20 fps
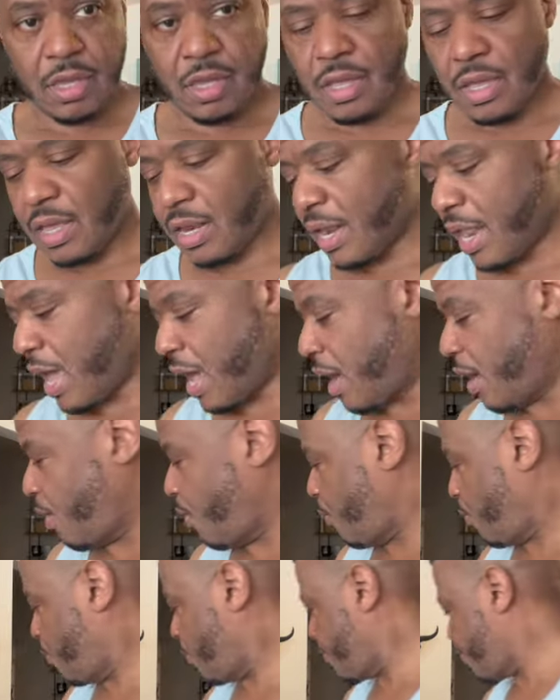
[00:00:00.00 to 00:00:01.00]

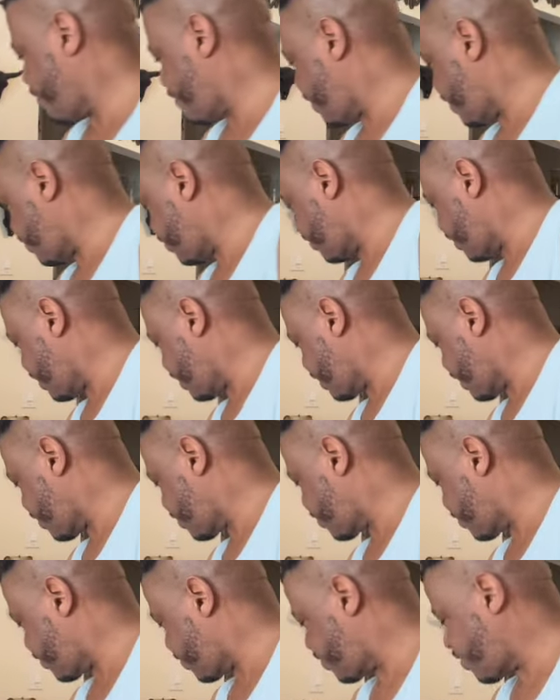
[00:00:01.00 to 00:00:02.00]
Now, with this, it
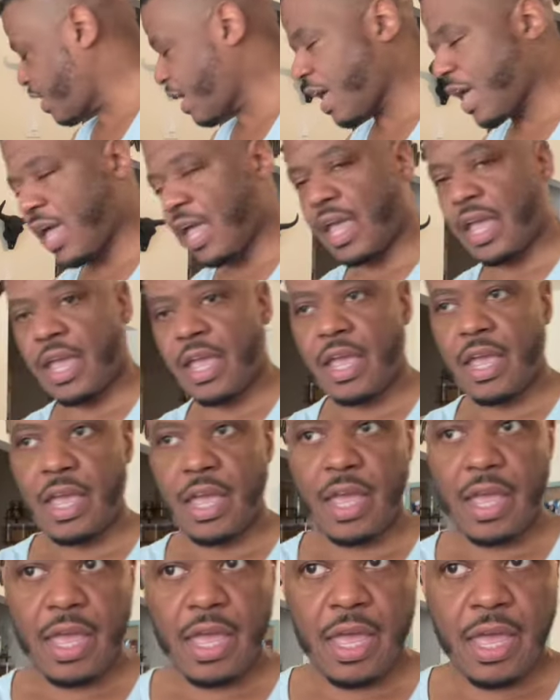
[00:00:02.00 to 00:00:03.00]
doesn't say
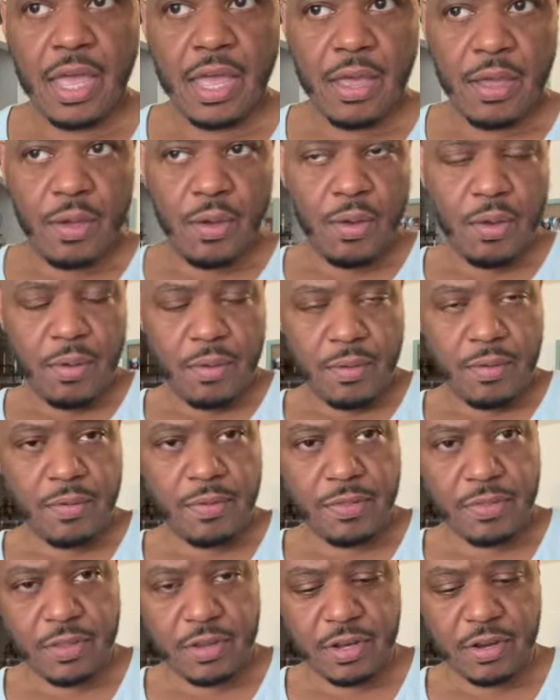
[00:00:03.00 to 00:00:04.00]

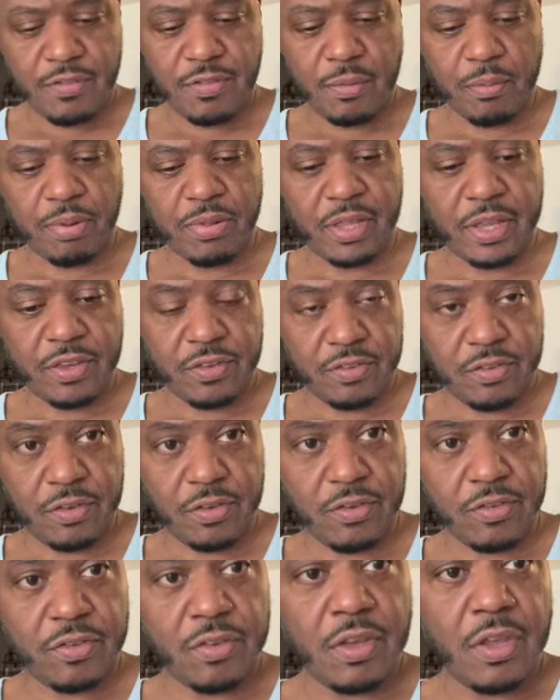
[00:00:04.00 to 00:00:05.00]
the different
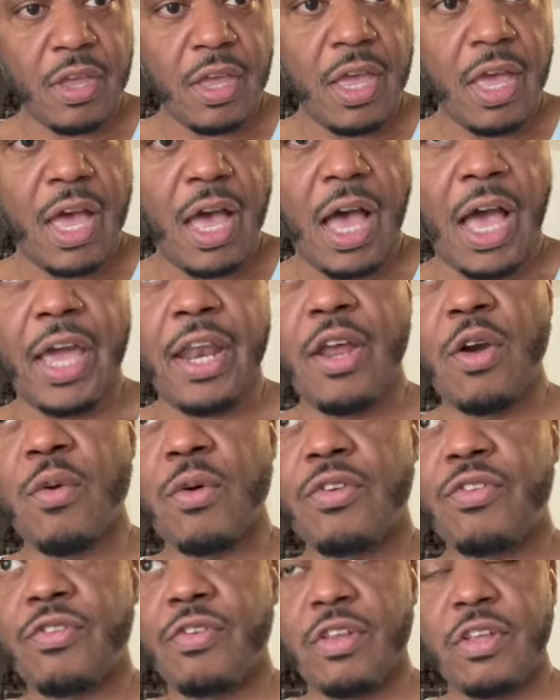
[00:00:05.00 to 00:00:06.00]
places. I know
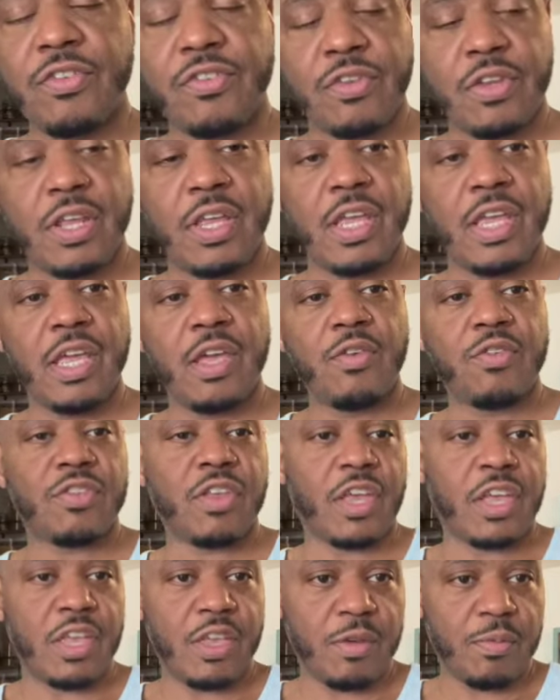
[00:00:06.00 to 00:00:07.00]
with Trulicity, it was
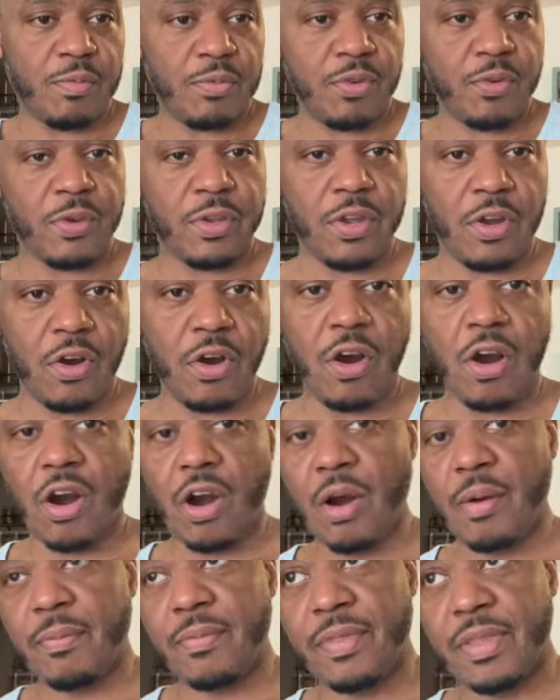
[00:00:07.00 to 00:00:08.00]
like you do it your
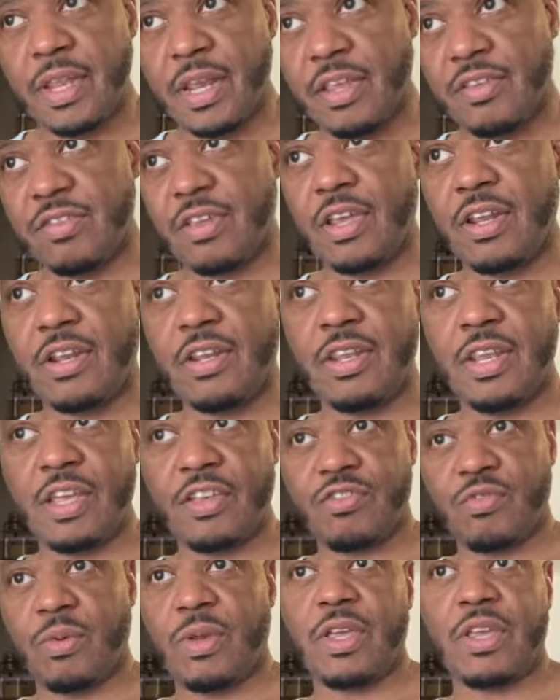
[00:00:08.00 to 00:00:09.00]
arm, then they say
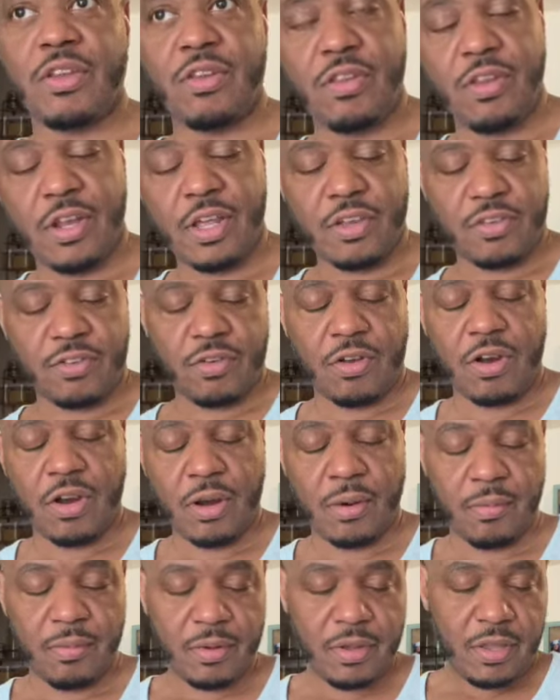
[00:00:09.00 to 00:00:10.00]
next week you do the next
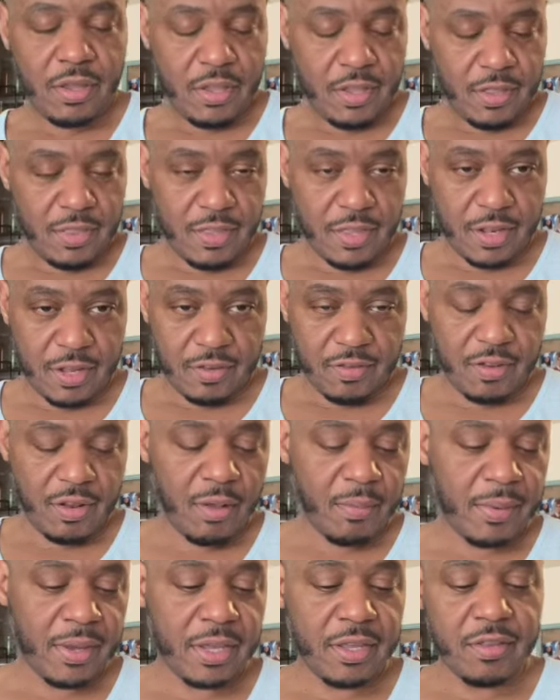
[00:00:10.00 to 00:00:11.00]
arm, then the
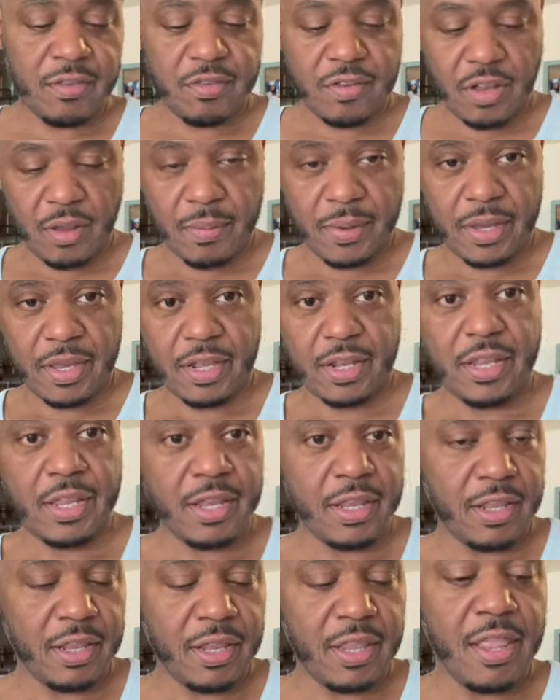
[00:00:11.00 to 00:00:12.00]
stomach, and
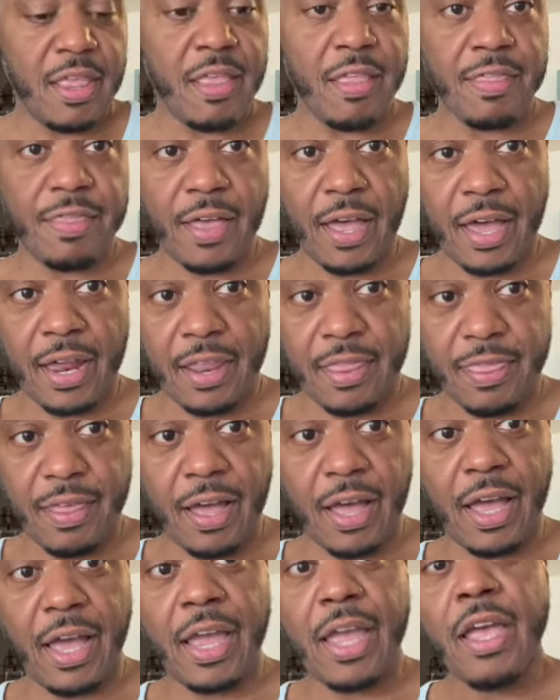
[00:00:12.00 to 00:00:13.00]
then thigh to
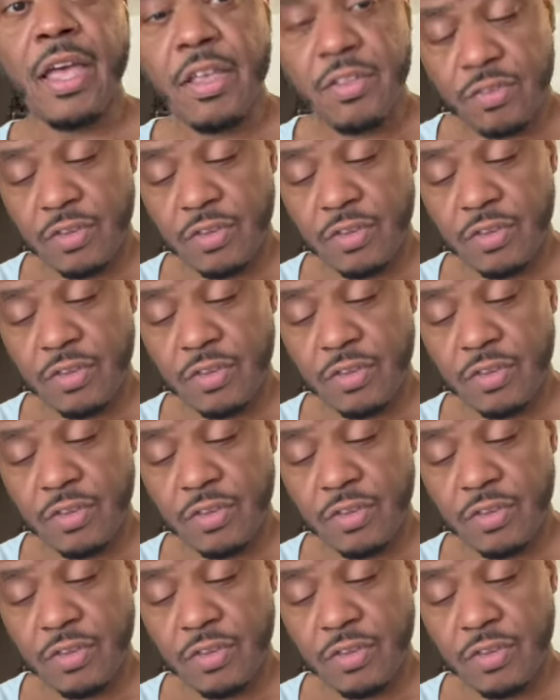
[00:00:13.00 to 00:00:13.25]
thigh.